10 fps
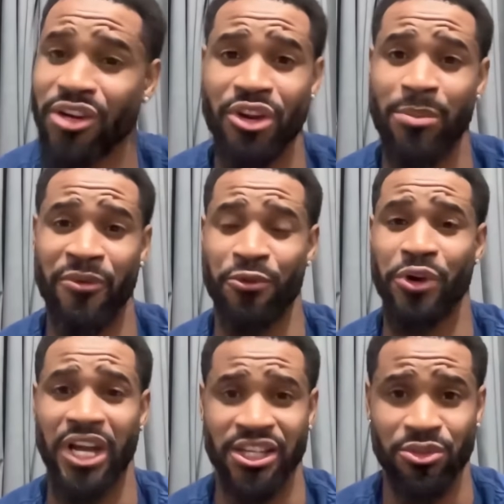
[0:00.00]
Also,
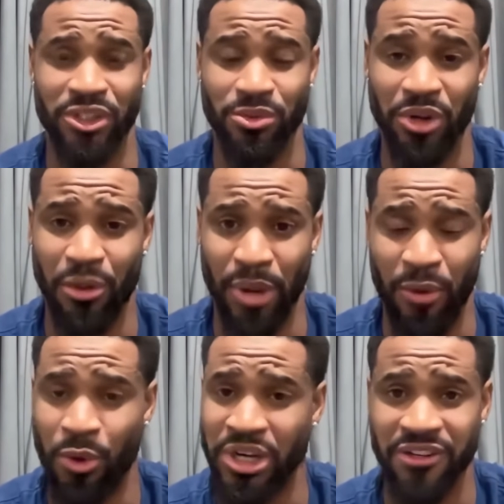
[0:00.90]
Darius Slay gave a
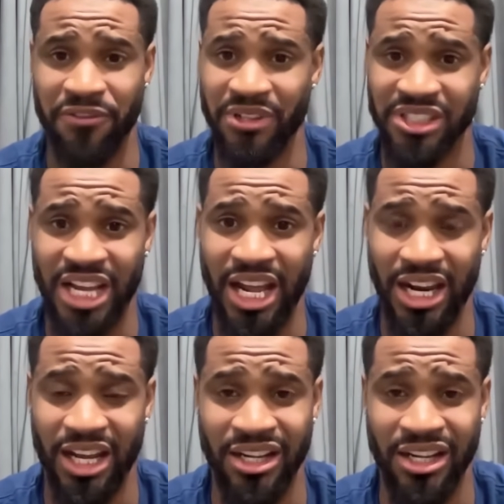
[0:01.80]
promising update on his injury